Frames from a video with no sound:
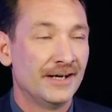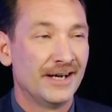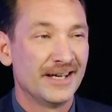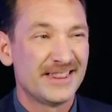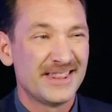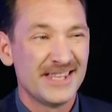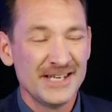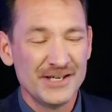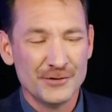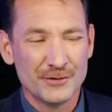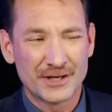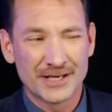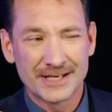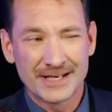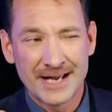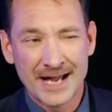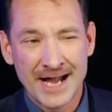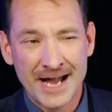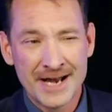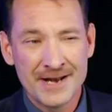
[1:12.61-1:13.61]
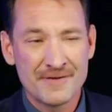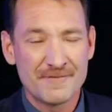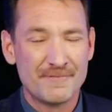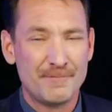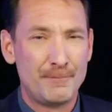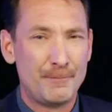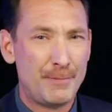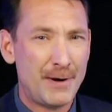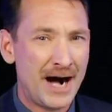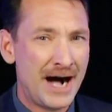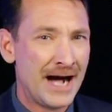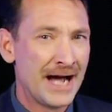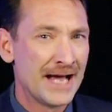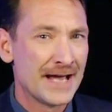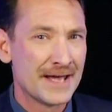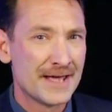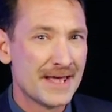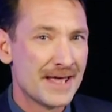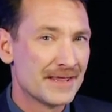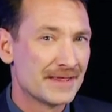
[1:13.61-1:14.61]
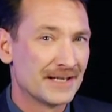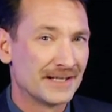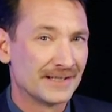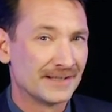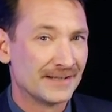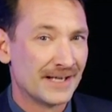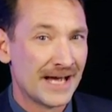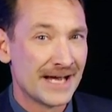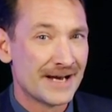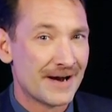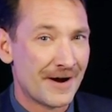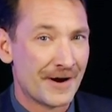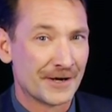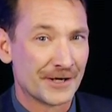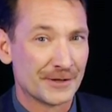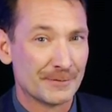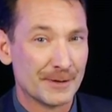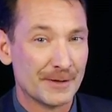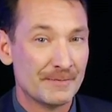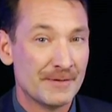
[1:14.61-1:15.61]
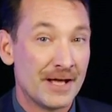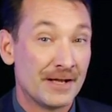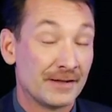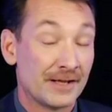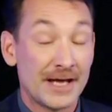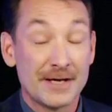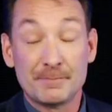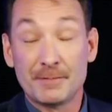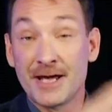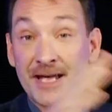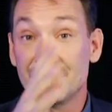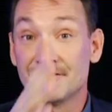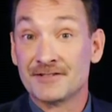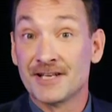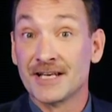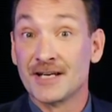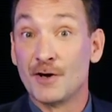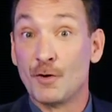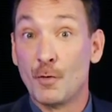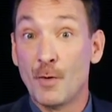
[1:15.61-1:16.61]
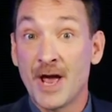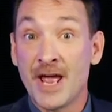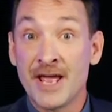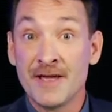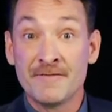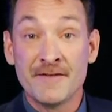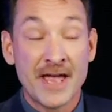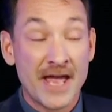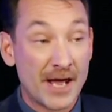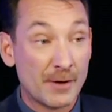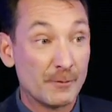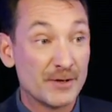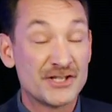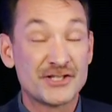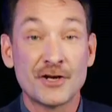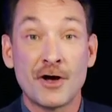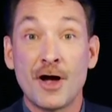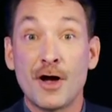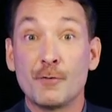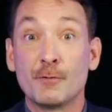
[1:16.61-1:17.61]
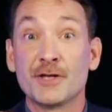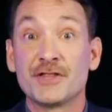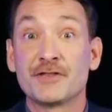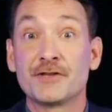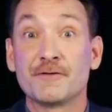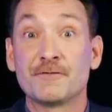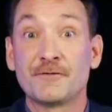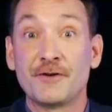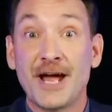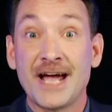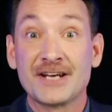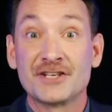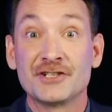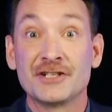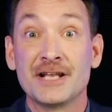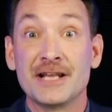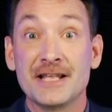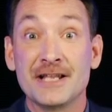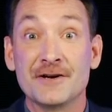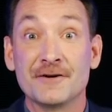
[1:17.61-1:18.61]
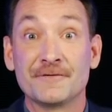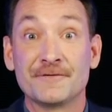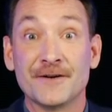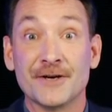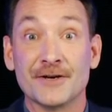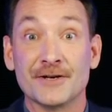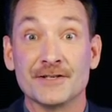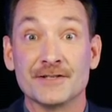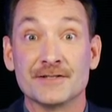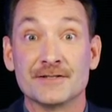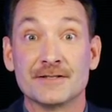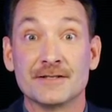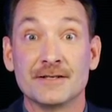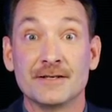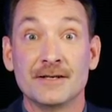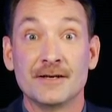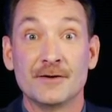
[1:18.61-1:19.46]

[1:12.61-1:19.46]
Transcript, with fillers: I think you can kind of buy the light argument. Light behaves like a wave, and we saw it with diffraction and interference.